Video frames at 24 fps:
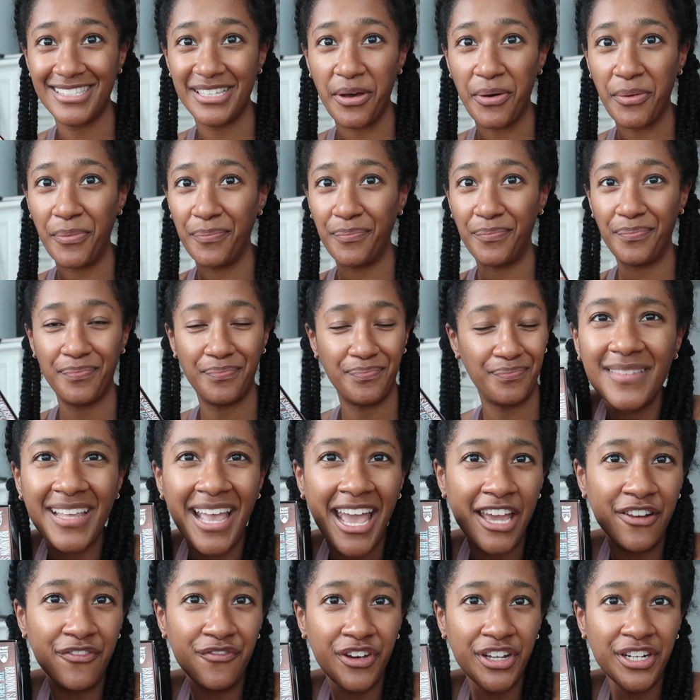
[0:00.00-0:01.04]
So
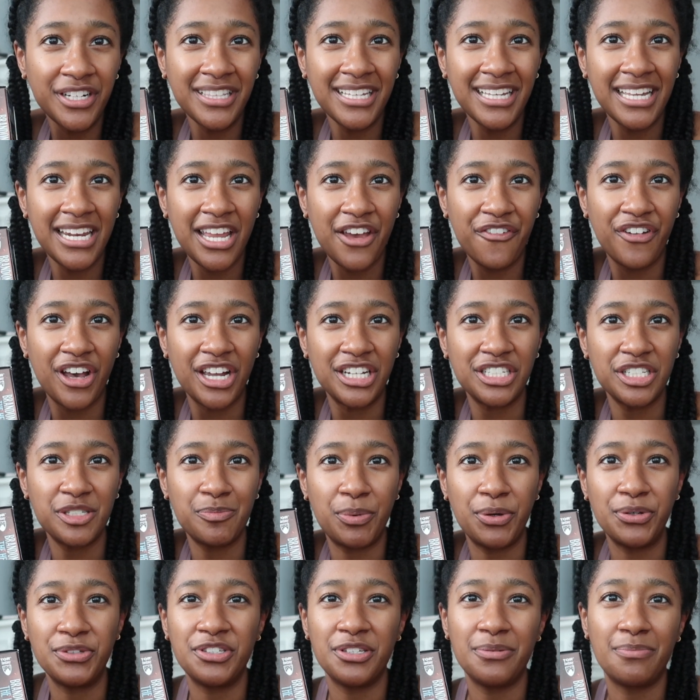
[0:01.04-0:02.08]
and funnily enough, I just
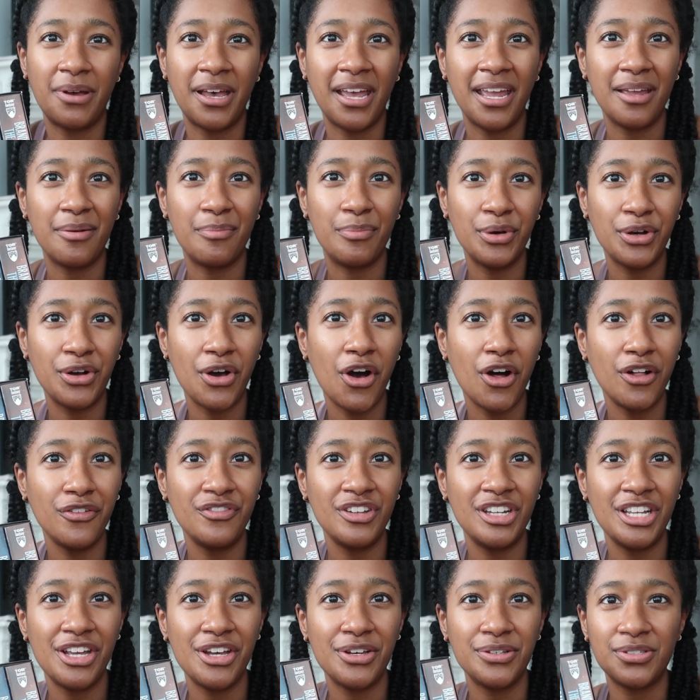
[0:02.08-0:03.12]
posted my book haul
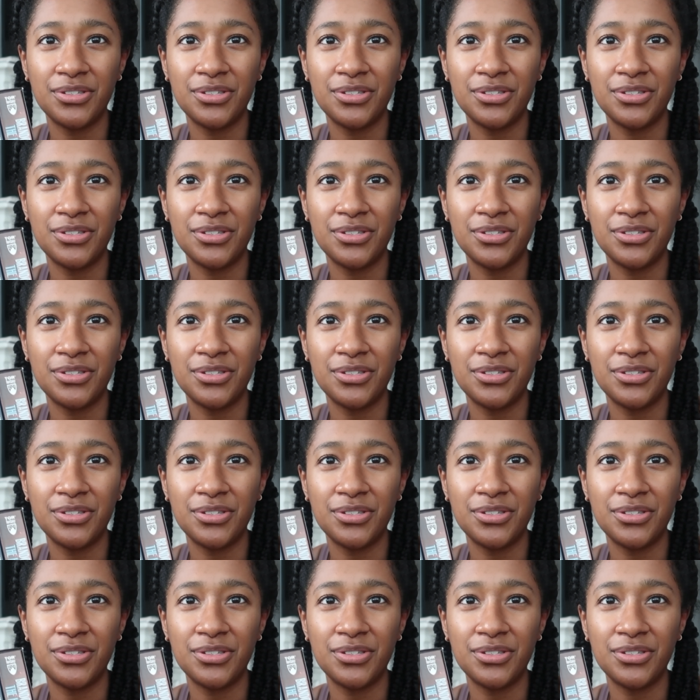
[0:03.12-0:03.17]
video,